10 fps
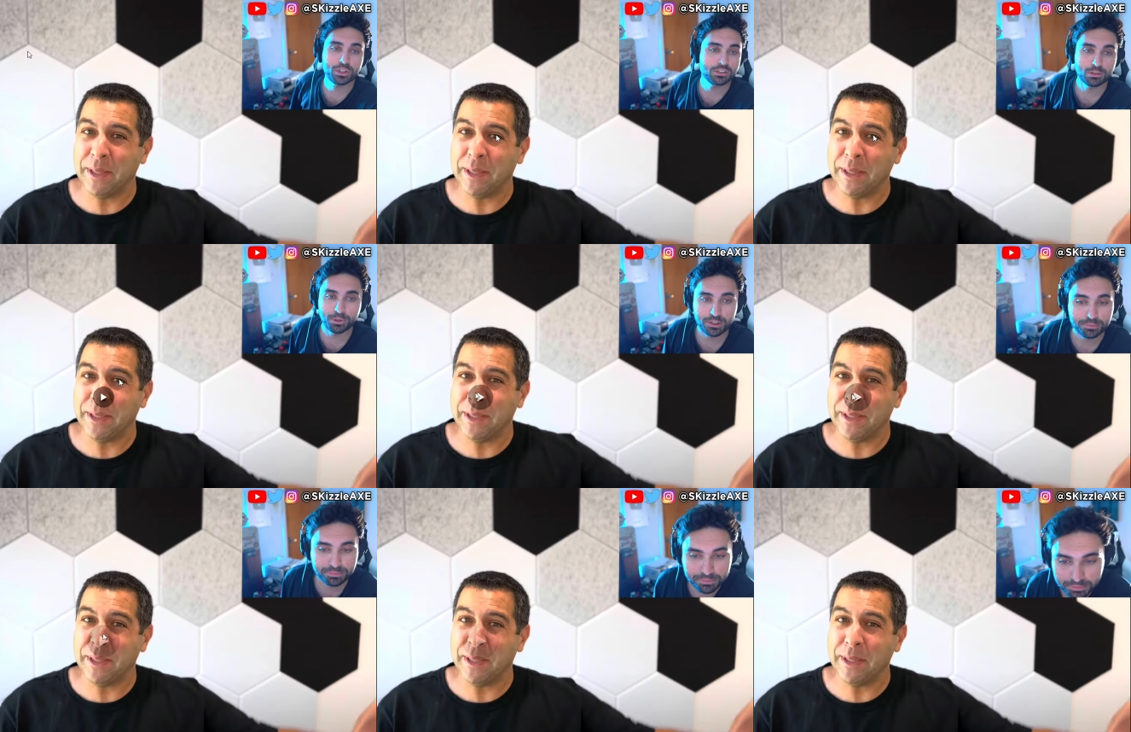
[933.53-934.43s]
Speaker 1: crazy, bruh.
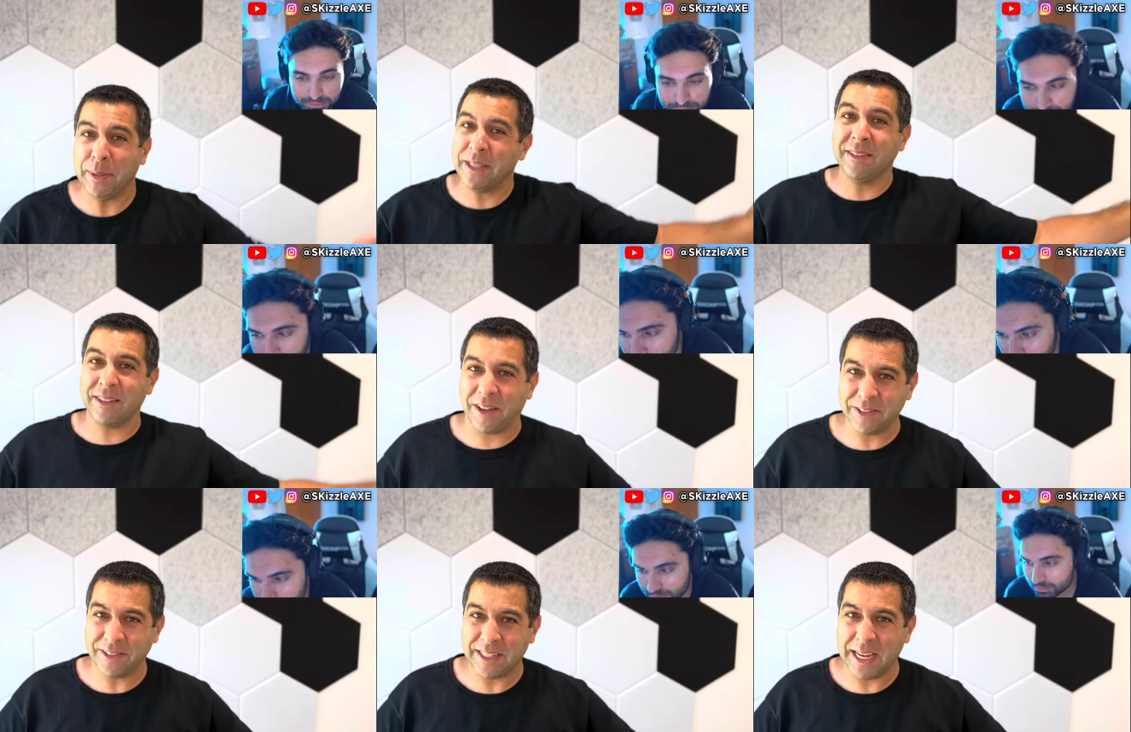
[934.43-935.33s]
Billions of
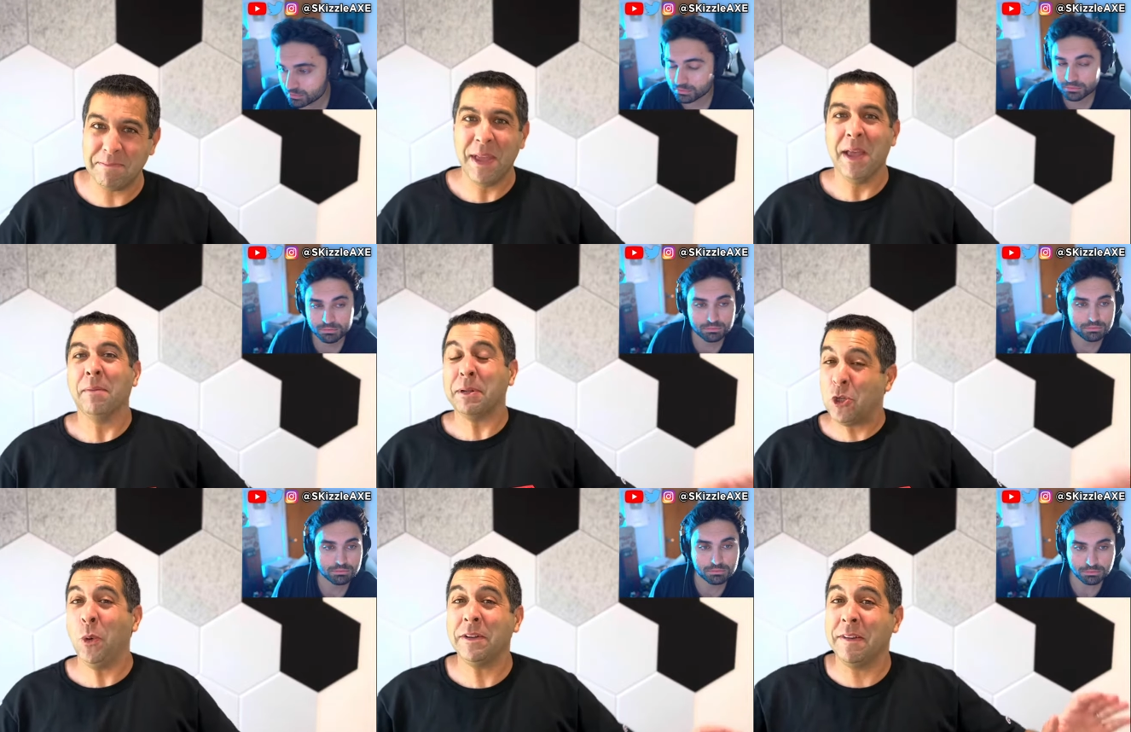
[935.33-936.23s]
Speaker 2: dollars to your name, but
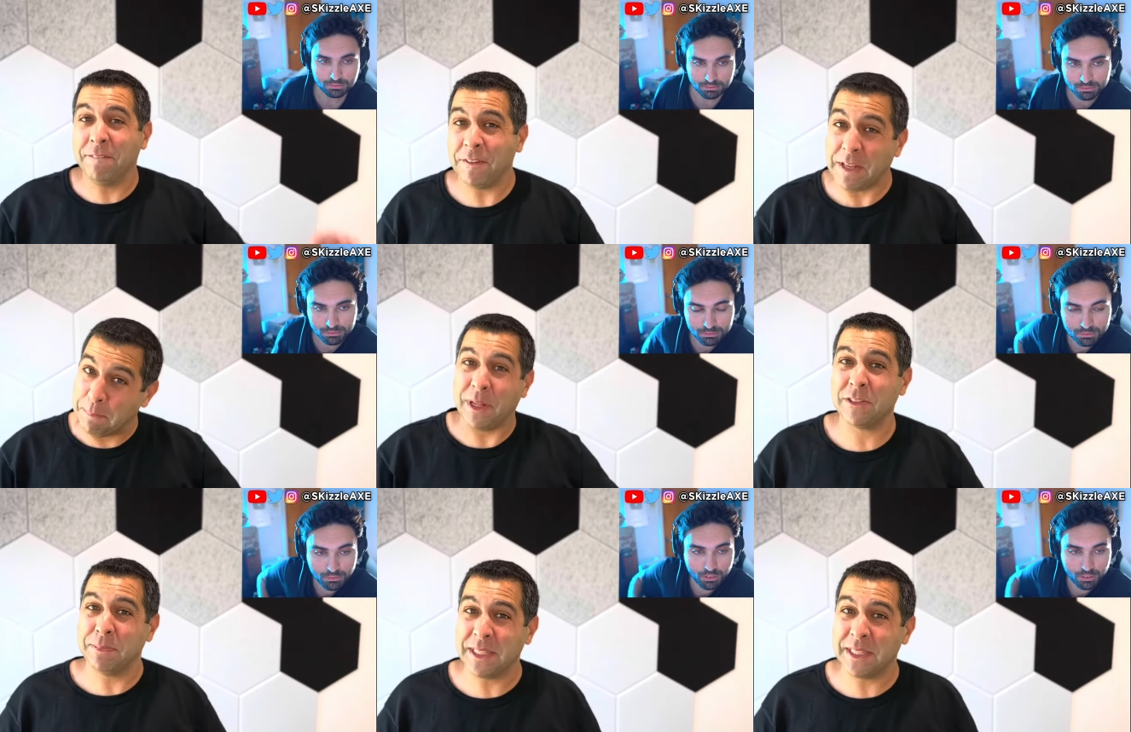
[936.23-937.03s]
$250+